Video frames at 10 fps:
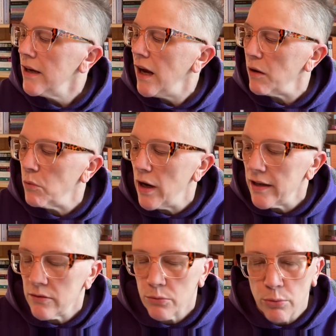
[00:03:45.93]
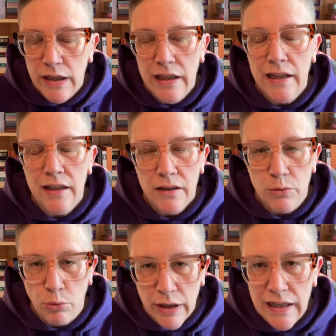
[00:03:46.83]
I want to
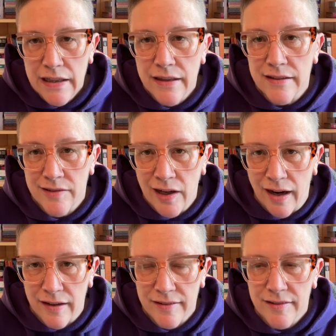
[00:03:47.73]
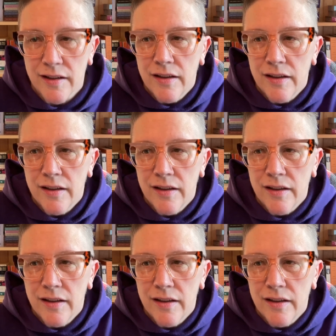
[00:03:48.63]
reread the text.